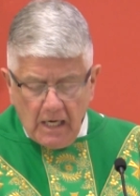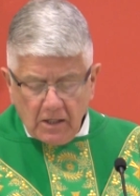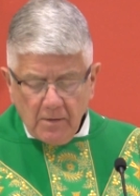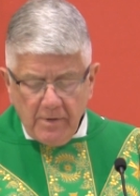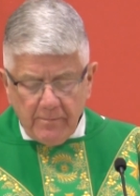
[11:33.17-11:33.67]
a
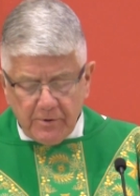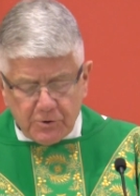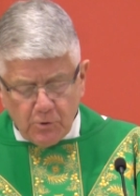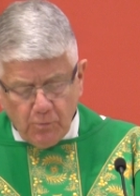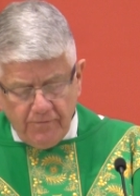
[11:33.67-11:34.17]
commitment
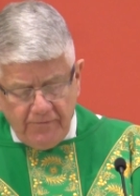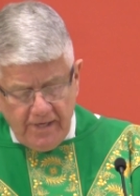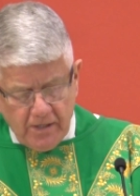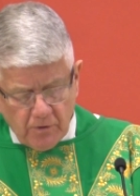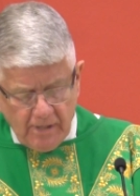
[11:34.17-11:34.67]
to
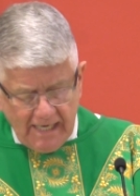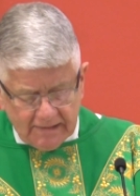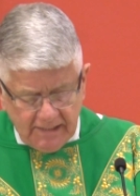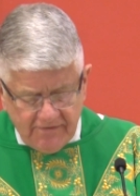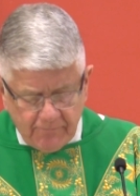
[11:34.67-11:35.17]
revere
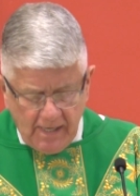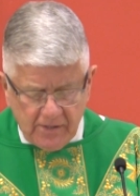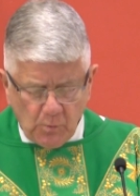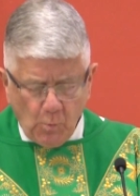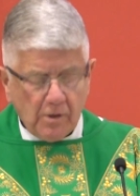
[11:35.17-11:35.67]
and live by
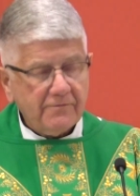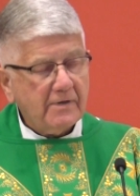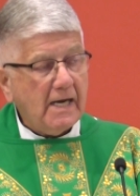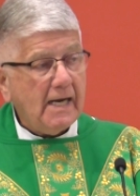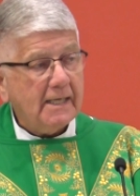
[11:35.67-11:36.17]
the Word of
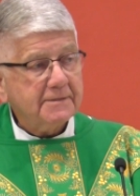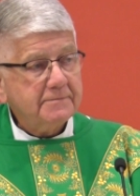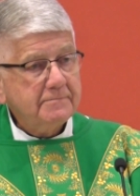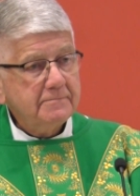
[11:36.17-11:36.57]
God,